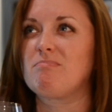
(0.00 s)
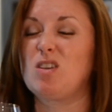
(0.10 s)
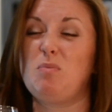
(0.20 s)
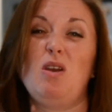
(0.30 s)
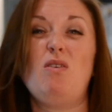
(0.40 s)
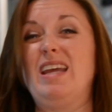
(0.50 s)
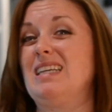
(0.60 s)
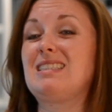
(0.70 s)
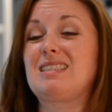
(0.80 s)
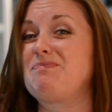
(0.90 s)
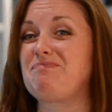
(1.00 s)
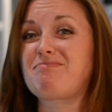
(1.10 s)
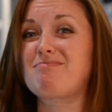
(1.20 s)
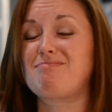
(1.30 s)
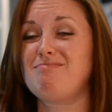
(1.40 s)
to be honest,
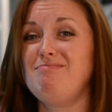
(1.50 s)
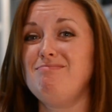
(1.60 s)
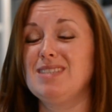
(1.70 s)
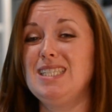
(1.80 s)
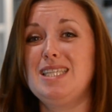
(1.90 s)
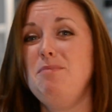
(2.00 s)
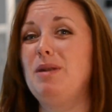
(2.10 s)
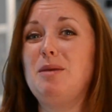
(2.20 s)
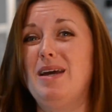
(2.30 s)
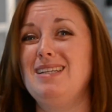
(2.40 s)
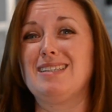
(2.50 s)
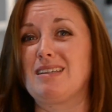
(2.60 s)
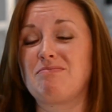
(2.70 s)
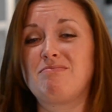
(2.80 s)
it's simply better.